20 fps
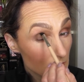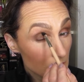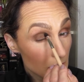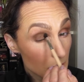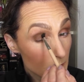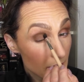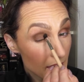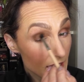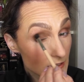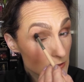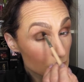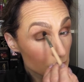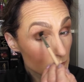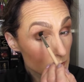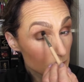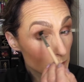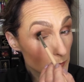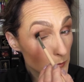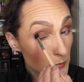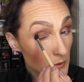mattes
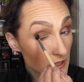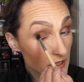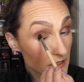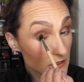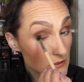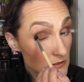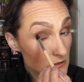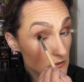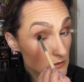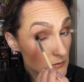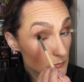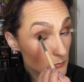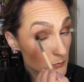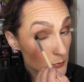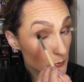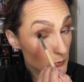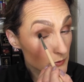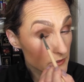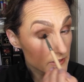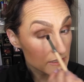would blend
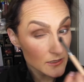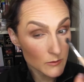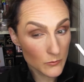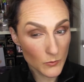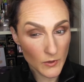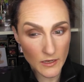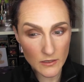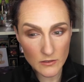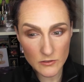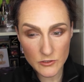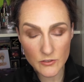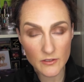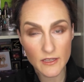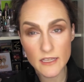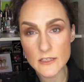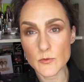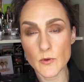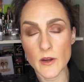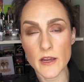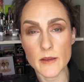pretty well, so
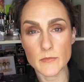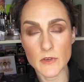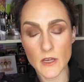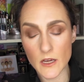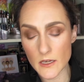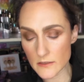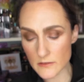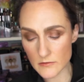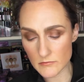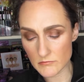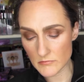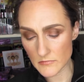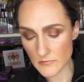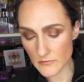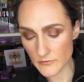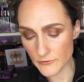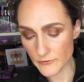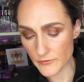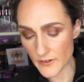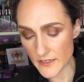that's why I'm not
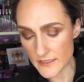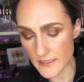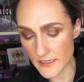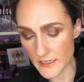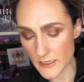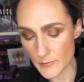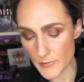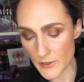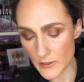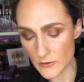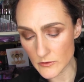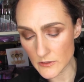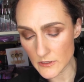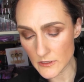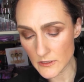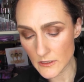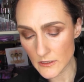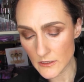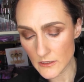fussing about